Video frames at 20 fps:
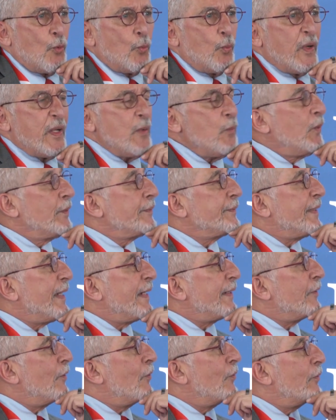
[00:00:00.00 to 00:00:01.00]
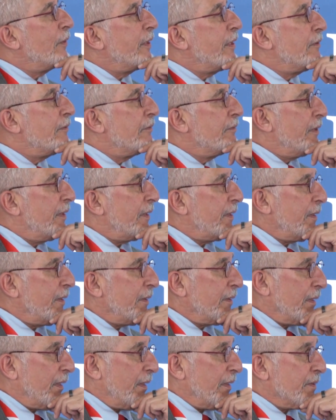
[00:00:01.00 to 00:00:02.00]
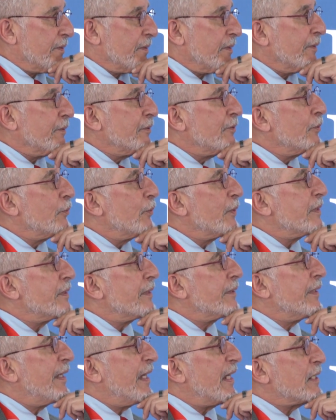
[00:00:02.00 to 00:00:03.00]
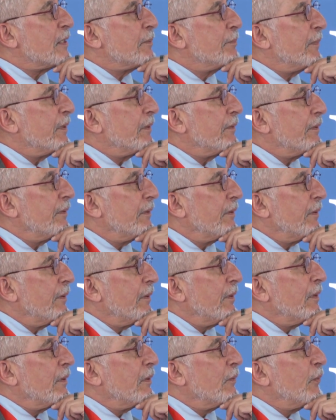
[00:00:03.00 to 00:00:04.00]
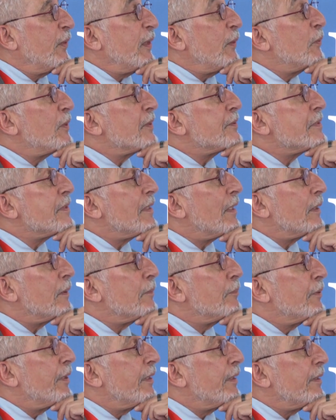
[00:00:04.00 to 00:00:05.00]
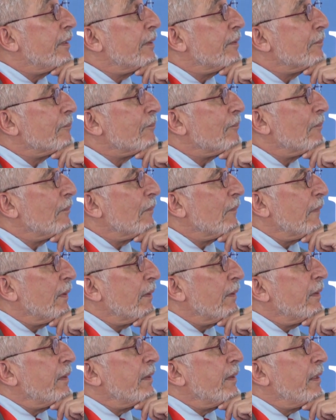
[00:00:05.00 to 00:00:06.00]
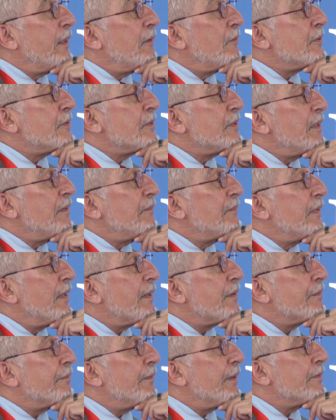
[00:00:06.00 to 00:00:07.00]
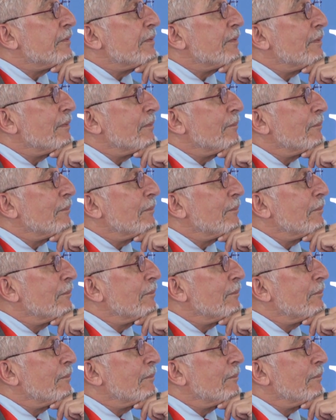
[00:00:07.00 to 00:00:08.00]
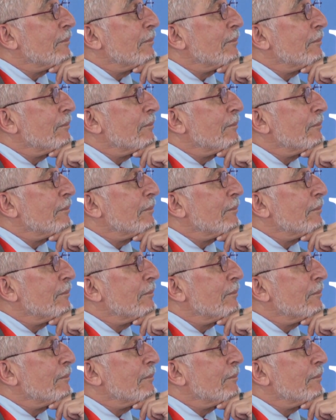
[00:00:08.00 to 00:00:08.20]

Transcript: we will not only recognize the Jewish attachment, we will celebrate it. Mm. He received death threats. Wow.